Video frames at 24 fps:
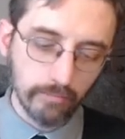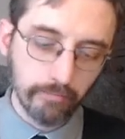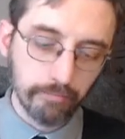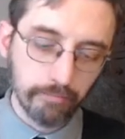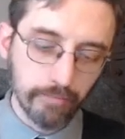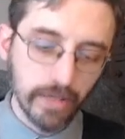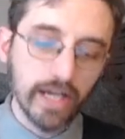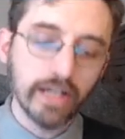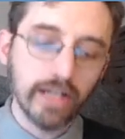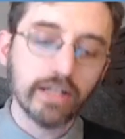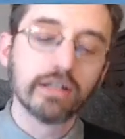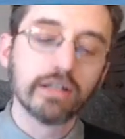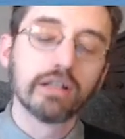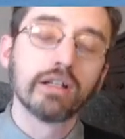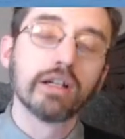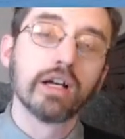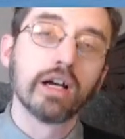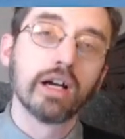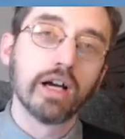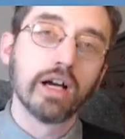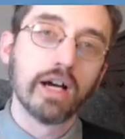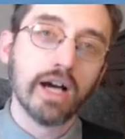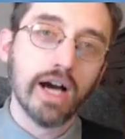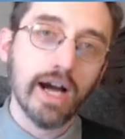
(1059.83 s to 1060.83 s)
But
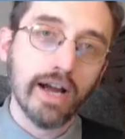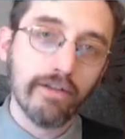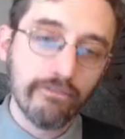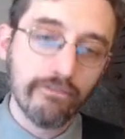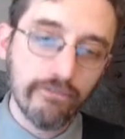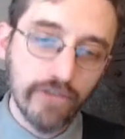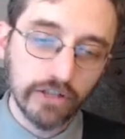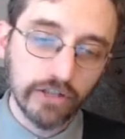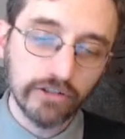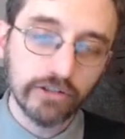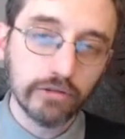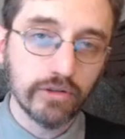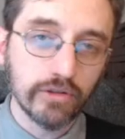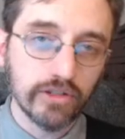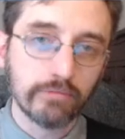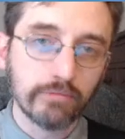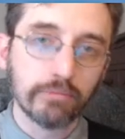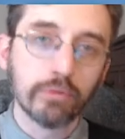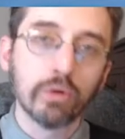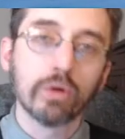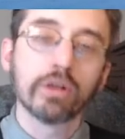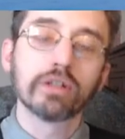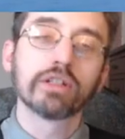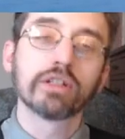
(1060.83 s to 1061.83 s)
I felt it was
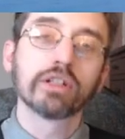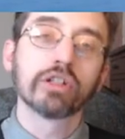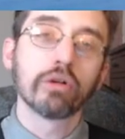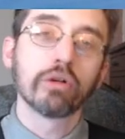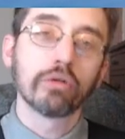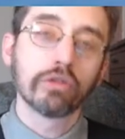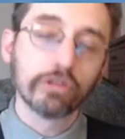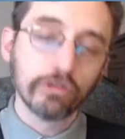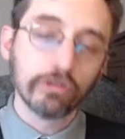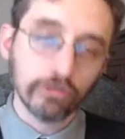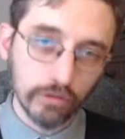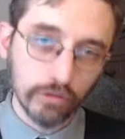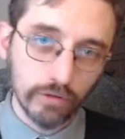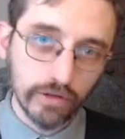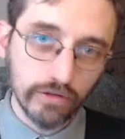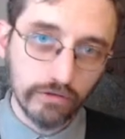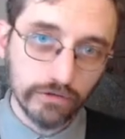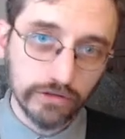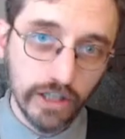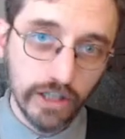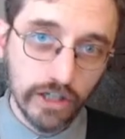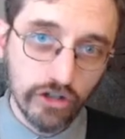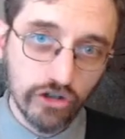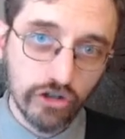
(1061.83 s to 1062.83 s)
important to go through
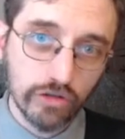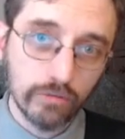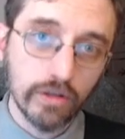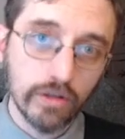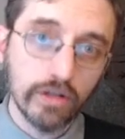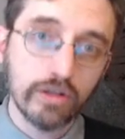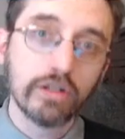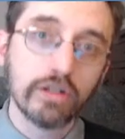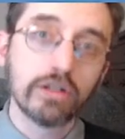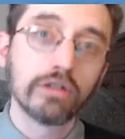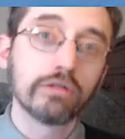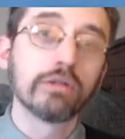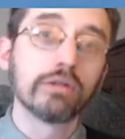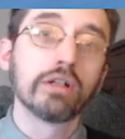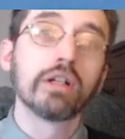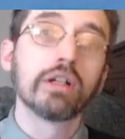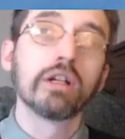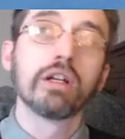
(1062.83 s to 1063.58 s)
inflation with you.